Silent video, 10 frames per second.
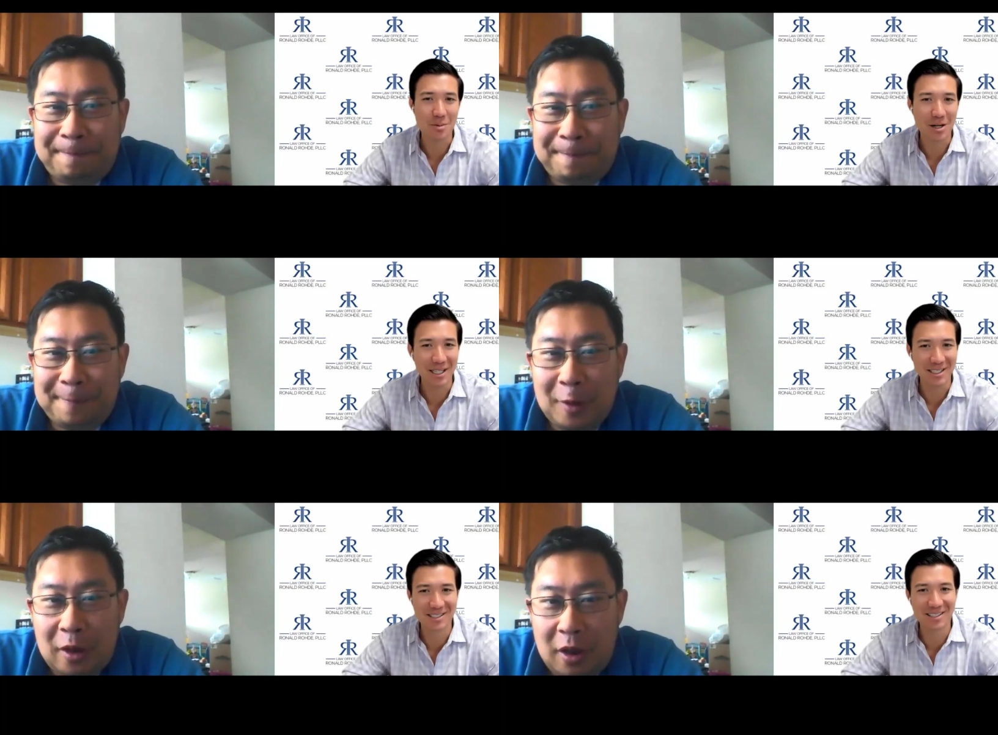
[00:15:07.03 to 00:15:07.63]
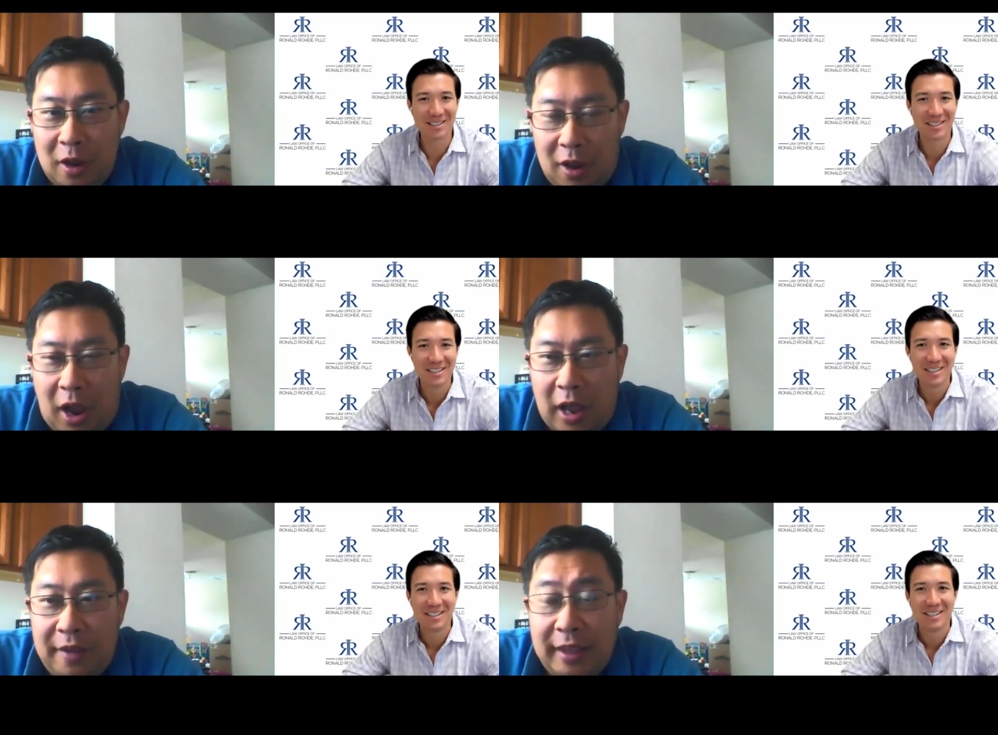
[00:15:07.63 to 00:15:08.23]
Speaker 1: price.
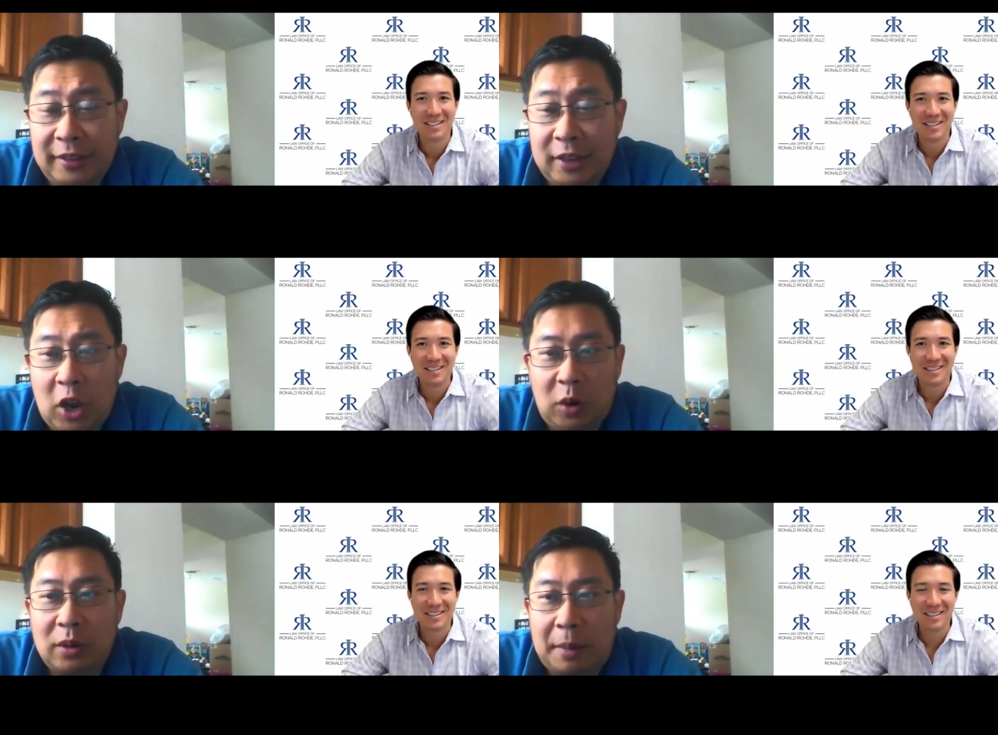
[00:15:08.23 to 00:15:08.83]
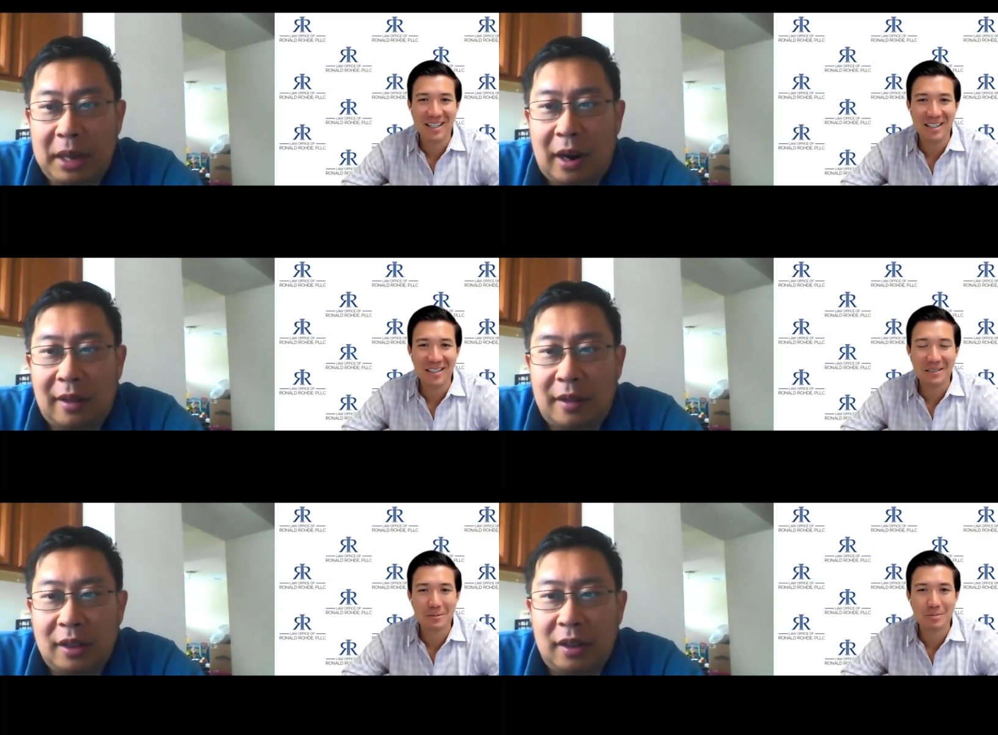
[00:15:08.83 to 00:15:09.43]
Speaker 2: I, I think so. I mean, yeah.
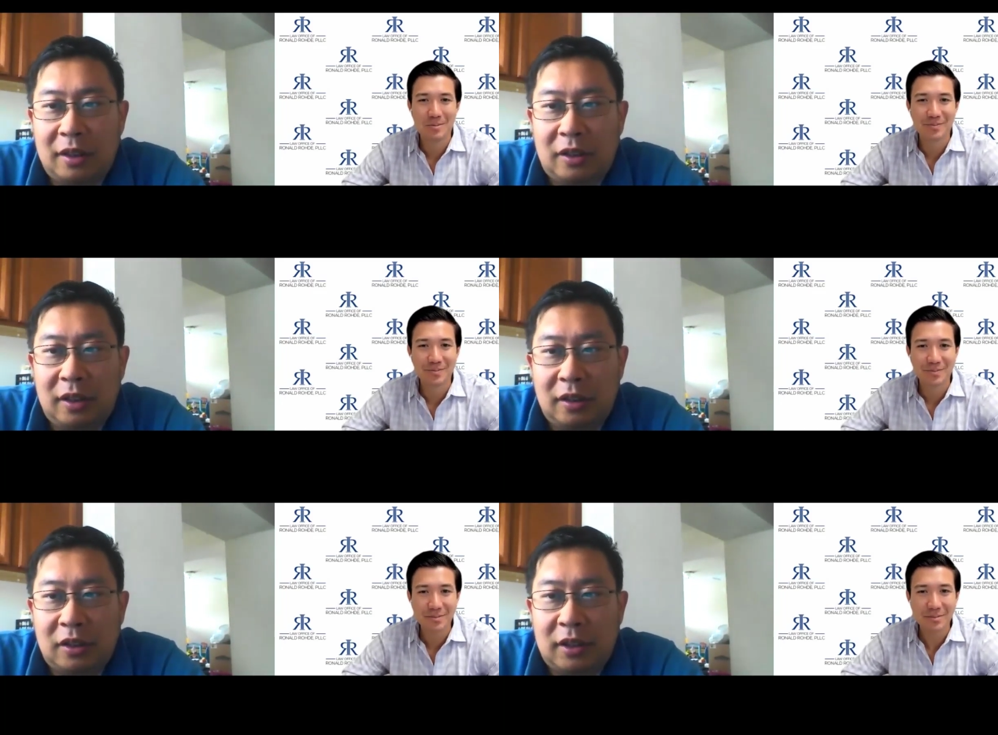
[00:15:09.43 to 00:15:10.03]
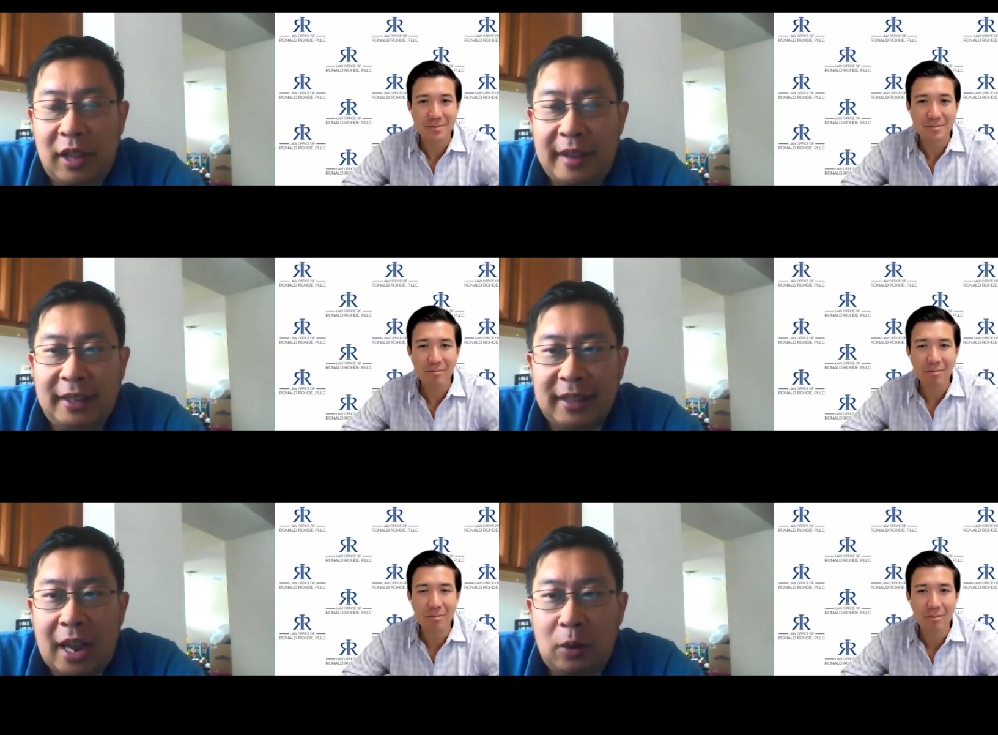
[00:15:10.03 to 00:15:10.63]
I, I, think it's, it's just
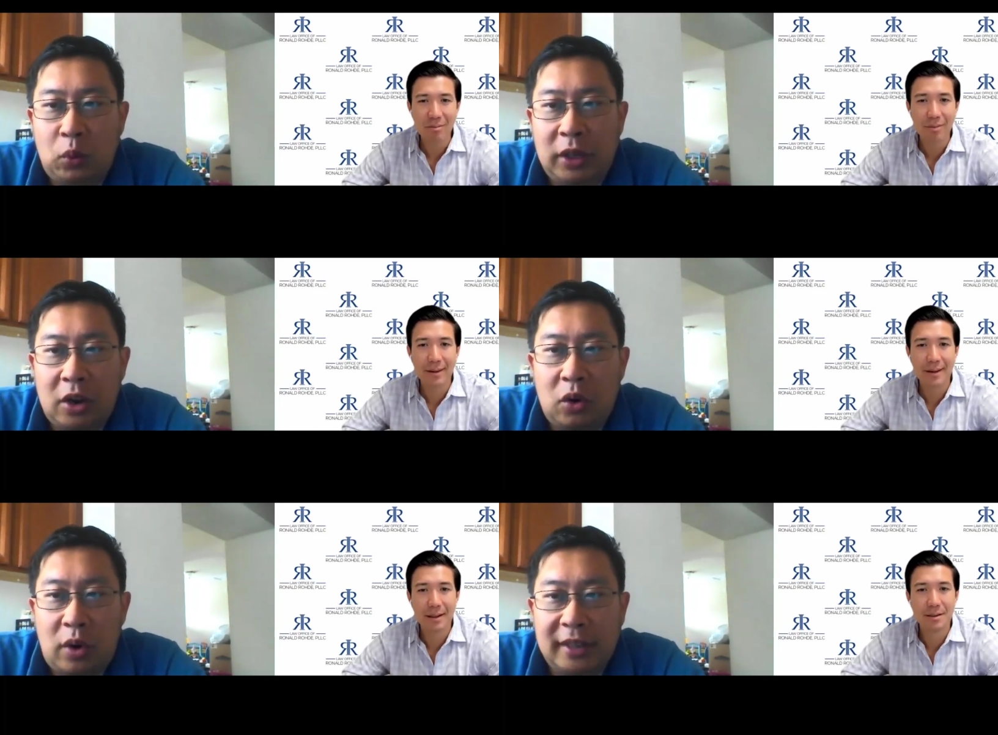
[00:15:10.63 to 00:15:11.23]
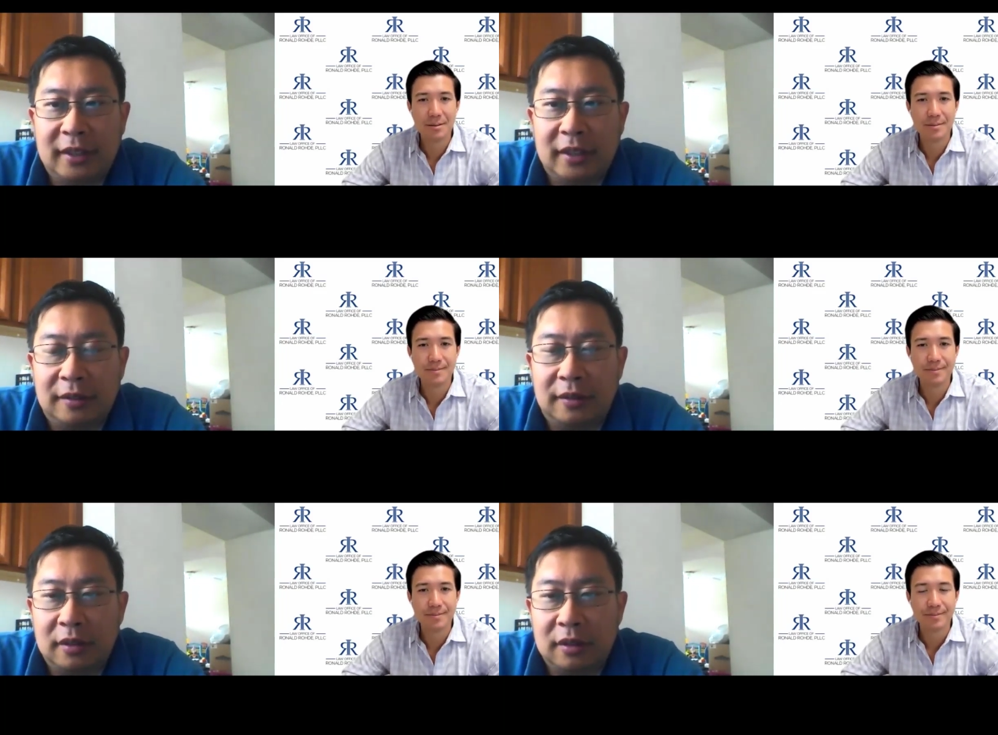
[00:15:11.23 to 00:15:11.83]
lending has gotten really
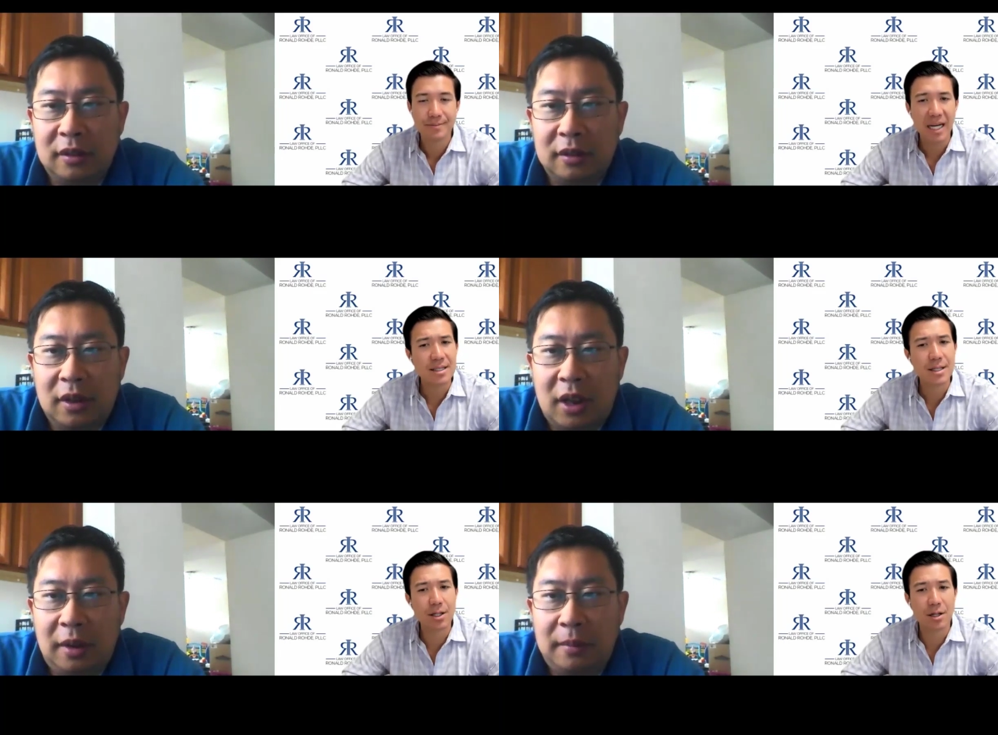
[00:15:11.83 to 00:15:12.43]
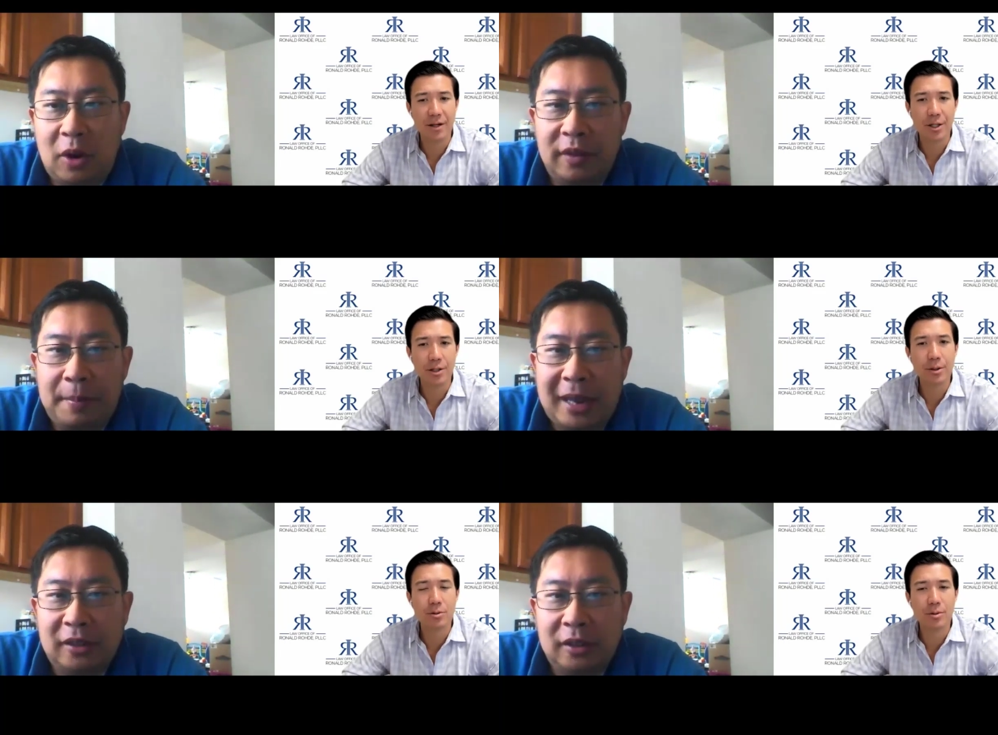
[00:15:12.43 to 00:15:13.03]
aggressive. And is it all uh,
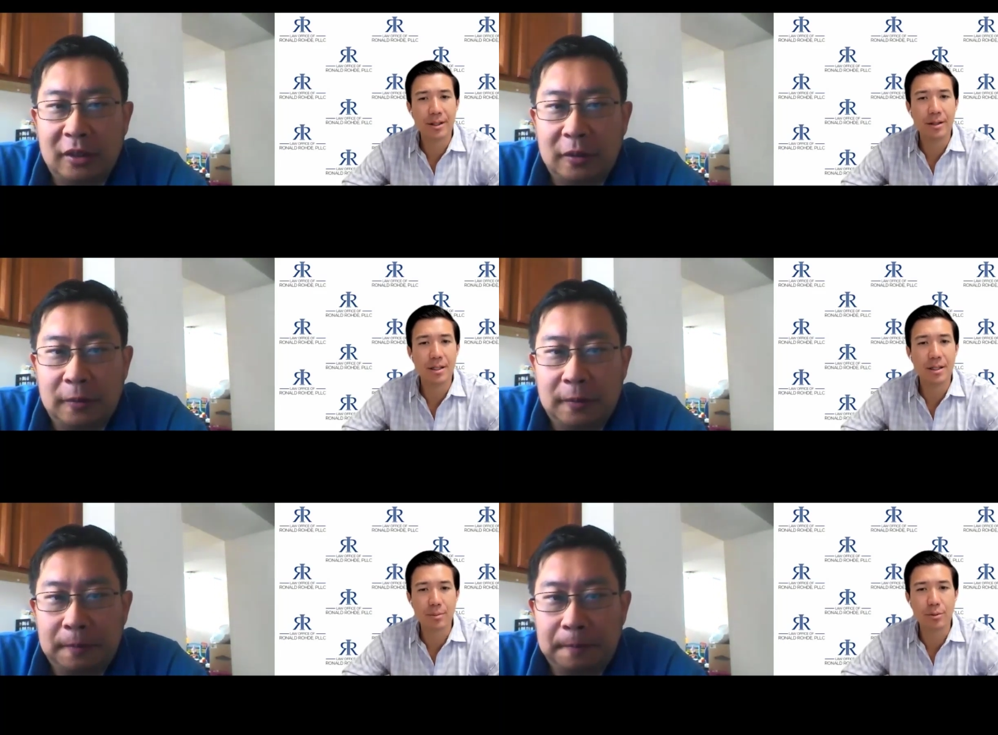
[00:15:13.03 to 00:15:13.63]
variable? Then is the